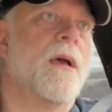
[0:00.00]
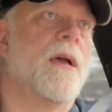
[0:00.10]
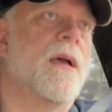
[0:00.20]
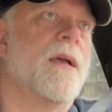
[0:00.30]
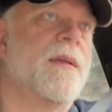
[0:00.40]

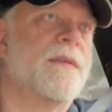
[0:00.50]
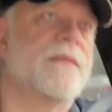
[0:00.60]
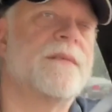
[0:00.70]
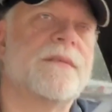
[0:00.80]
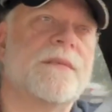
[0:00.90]
Uh,
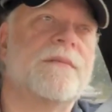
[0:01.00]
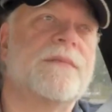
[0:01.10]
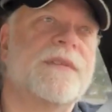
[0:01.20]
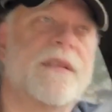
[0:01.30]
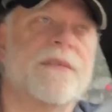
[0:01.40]
it
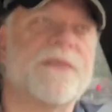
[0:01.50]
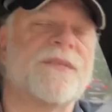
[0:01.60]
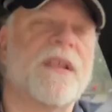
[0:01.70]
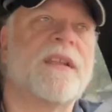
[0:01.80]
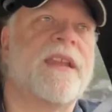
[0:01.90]
was either
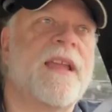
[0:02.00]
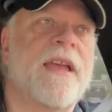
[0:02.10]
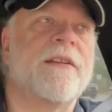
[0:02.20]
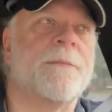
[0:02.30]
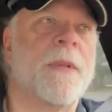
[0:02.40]
Sunday
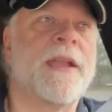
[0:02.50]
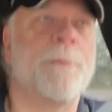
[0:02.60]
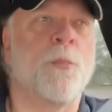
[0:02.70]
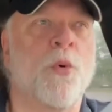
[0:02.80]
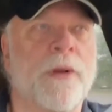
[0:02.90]
night or Monday
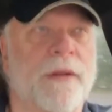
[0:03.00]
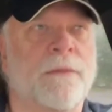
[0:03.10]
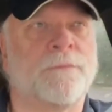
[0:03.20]
morning,